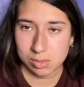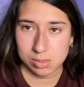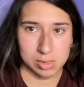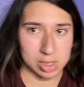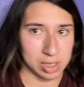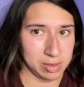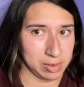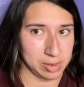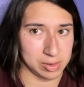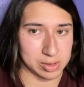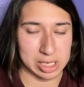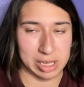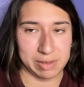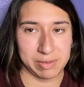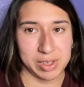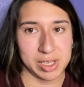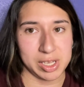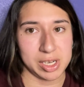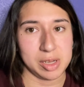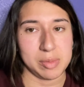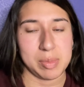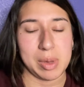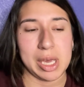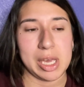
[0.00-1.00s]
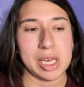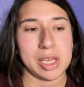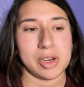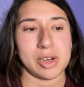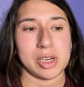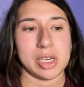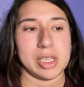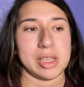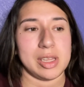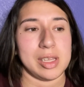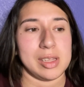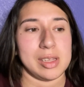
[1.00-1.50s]
if I was having any pain or
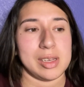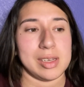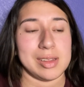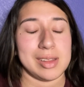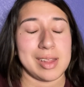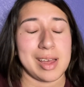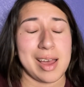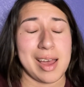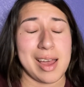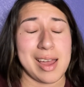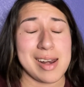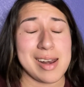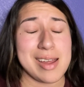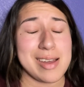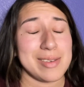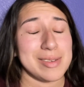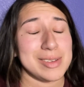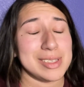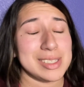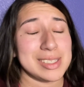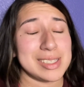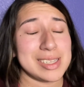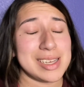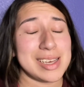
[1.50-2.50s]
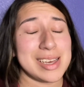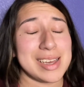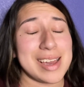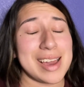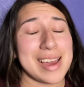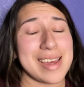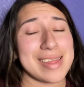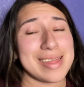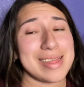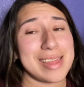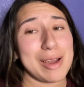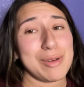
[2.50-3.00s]
anything like that. And I was like,
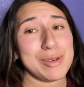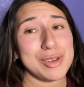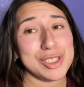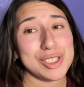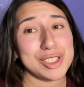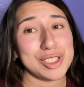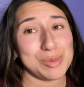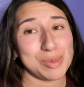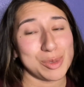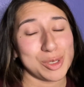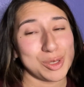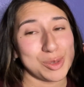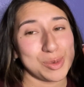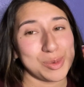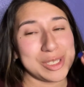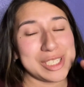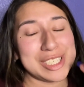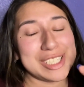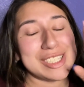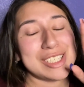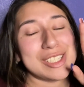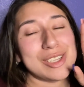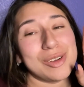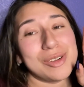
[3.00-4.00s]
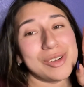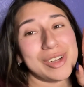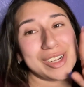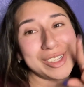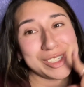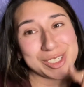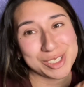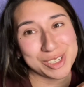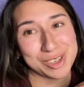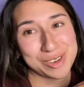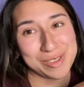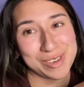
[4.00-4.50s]
that was super sweet. So
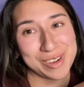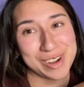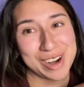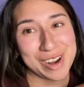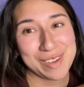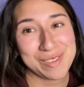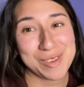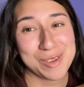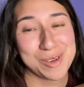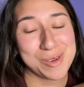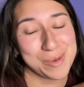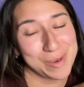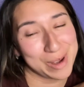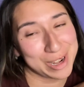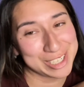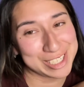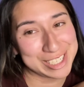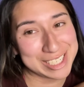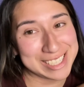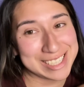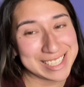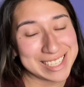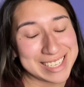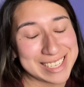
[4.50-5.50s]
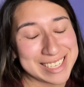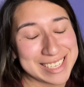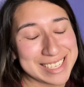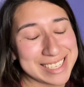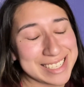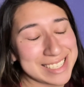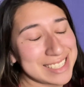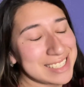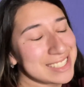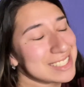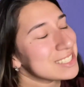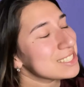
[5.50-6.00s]
Dr. Tovar, if you're watching
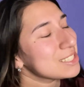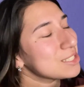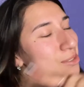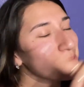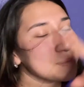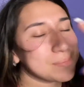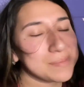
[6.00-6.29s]
this,